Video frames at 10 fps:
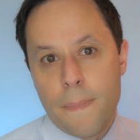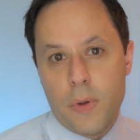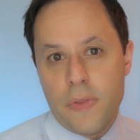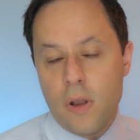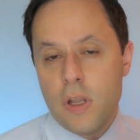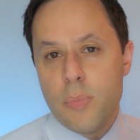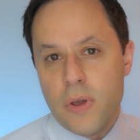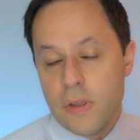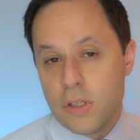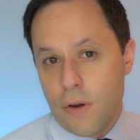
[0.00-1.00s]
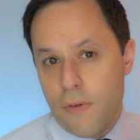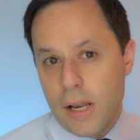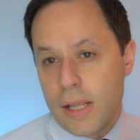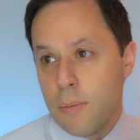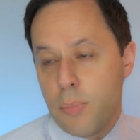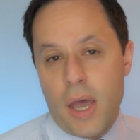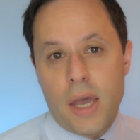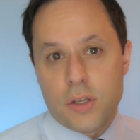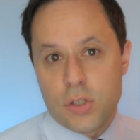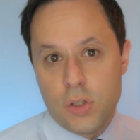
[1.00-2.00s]
But the only bit that directly
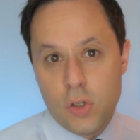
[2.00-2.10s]
impacts